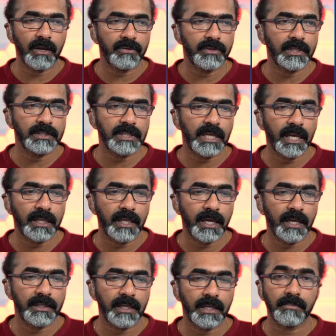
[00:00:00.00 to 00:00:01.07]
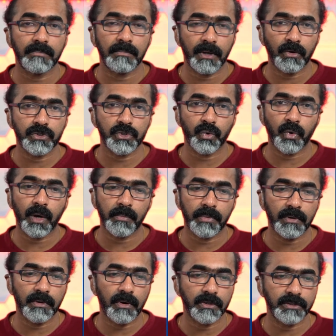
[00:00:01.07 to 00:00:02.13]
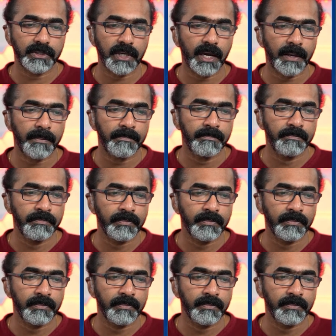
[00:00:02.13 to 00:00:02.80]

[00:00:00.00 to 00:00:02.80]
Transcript: things like that, that may not show up on time.